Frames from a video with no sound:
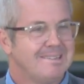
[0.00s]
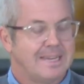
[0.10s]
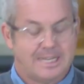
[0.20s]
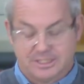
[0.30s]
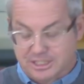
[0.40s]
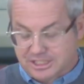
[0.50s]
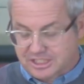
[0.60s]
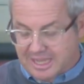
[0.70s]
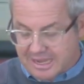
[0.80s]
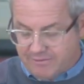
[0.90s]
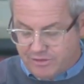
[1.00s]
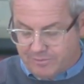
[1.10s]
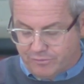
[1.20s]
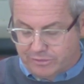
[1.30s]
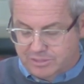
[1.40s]
And as he saved
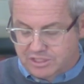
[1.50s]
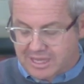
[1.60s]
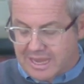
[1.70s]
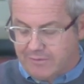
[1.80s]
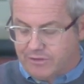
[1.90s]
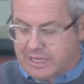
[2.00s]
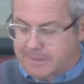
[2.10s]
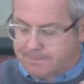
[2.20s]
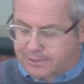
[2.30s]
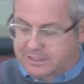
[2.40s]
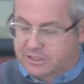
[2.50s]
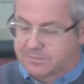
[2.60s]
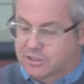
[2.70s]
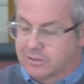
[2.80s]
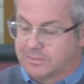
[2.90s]
them from slavery, he brings
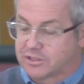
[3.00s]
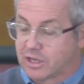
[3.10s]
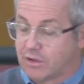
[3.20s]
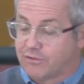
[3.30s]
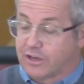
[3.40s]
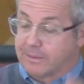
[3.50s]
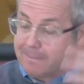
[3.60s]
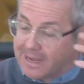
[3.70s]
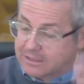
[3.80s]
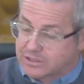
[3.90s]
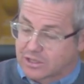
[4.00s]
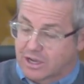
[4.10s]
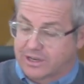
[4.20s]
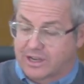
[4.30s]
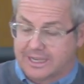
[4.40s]
them to himself. And at Mount
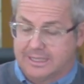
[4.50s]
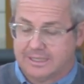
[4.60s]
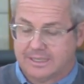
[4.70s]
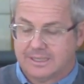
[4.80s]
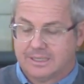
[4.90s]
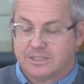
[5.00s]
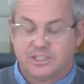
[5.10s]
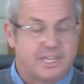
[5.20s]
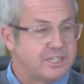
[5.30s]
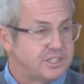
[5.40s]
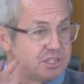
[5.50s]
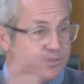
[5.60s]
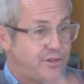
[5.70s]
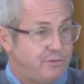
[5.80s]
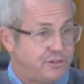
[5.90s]
Sinai,
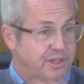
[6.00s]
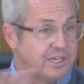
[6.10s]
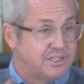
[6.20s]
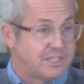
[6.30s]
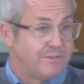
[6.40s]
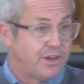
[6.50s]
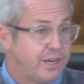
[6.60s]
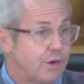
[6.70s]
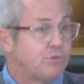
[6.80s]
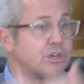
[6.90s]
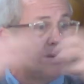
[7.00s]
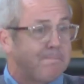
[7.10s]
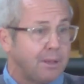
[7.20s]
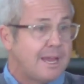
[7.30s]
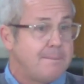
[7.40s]
Genesis 15 and 17 are
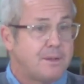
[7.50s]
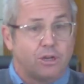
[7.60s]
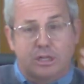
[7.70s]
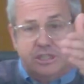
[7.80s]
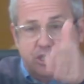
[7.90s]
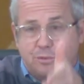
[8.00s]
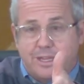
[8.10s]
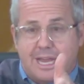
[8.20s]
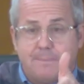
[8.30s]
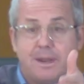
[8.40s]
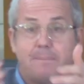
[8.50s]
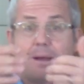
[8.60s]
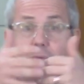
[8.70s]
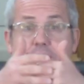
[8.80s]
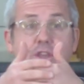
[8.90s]
replayed, but not just with Abraham,
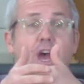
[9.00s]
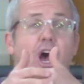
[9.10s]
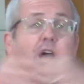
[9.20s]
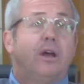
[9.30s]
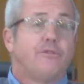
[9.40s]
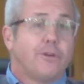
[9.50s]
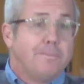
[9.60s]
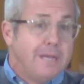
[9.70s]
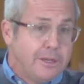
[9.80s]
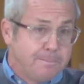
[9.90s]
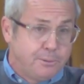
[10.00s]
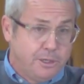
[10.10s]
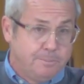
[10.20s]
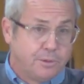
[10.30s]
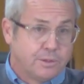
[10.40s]
but with over a million
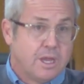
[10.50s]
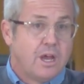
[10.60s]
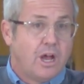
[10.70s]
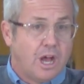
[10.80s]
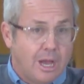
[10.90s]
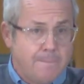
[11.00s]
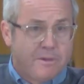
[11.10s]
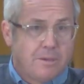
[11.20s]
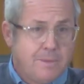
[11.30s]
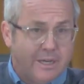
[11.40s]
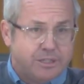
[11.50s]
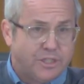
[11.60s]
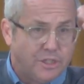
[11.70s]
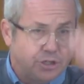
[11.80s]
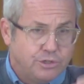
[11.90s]
people. I'm committed
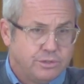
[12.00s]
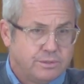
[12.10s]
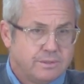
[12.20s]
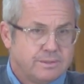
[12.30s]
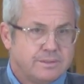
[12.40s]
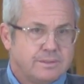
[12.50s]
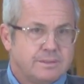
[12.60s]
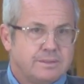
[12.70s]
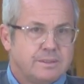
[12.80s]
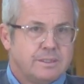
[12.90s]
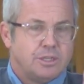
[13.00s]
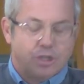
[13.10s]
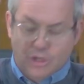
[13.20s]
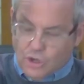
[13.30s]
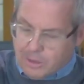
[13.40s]
to you.
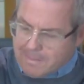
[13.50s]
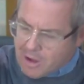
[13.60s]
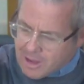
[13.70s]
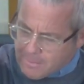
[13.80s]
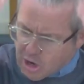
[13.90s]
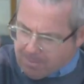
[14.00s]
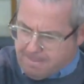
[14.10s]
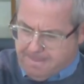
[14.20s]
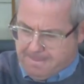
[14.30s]
You're my mob.